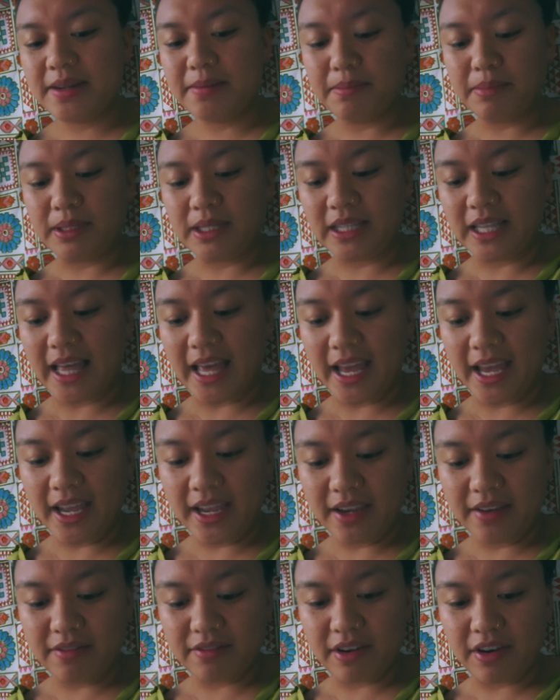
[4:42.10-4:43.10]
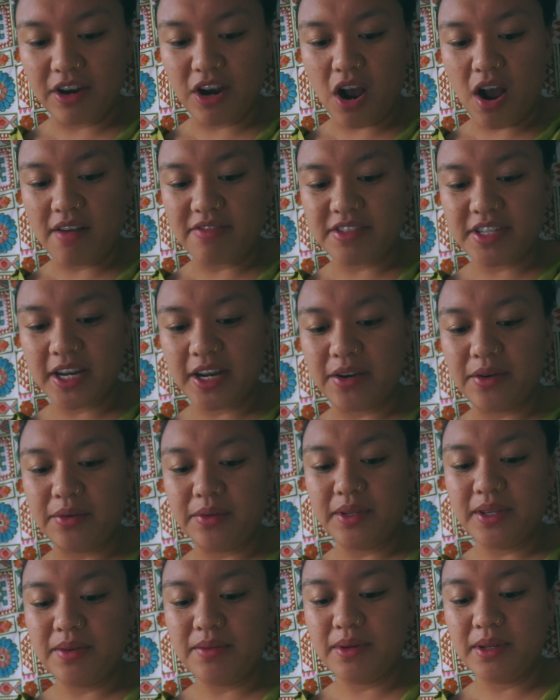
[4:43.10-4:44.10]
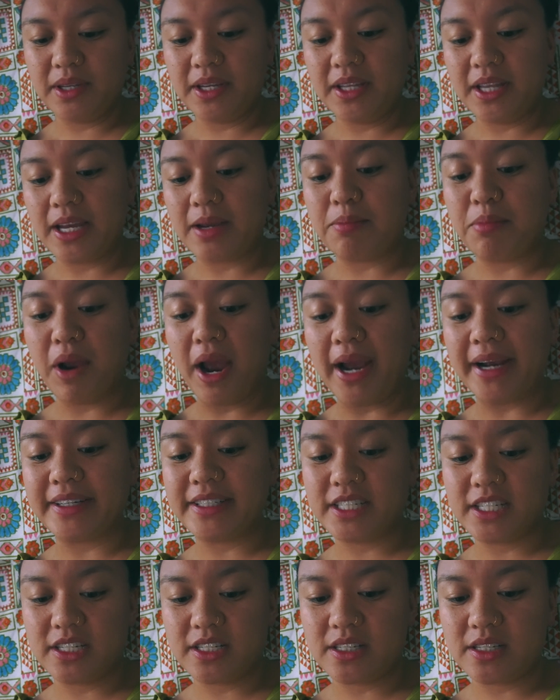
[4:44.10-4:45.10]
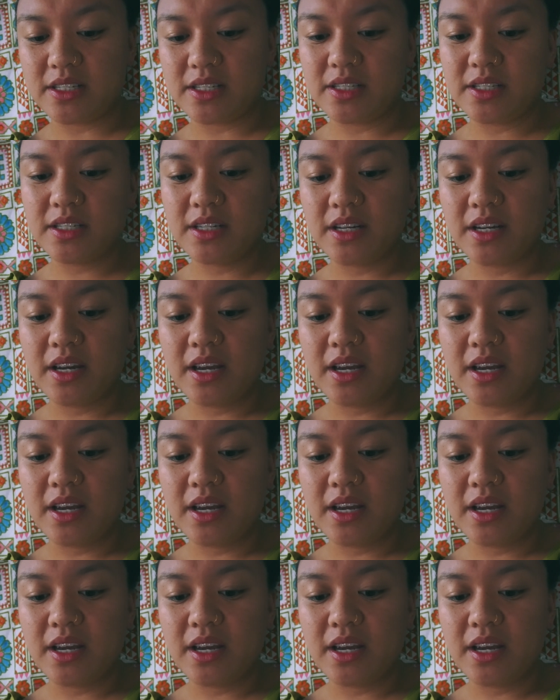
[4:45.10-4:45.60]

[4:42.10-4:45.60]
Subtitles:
play very often. I only really like practiced